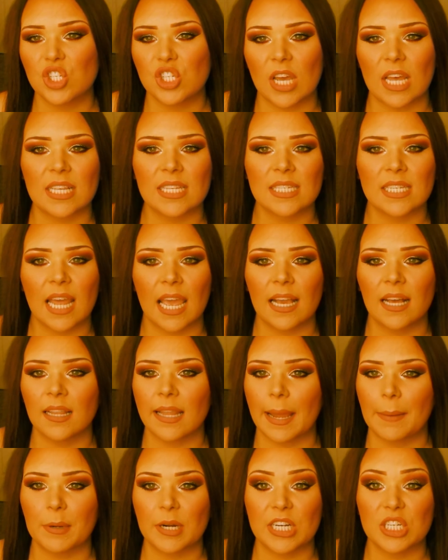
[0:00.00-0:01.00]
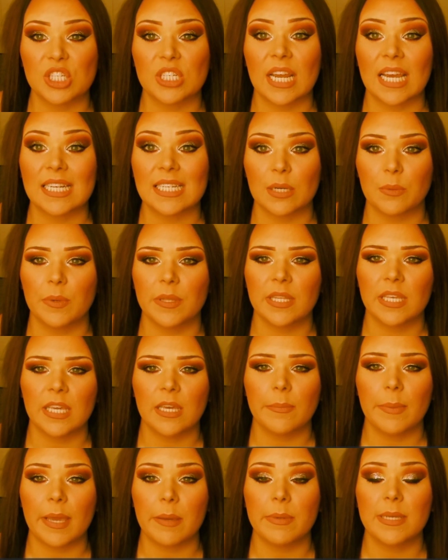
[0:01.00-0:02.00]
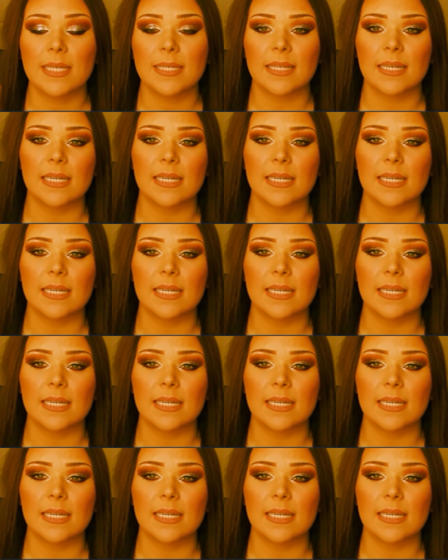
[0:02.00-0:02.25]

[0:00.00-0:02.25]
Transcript: just a collaboration I did with Kia babies.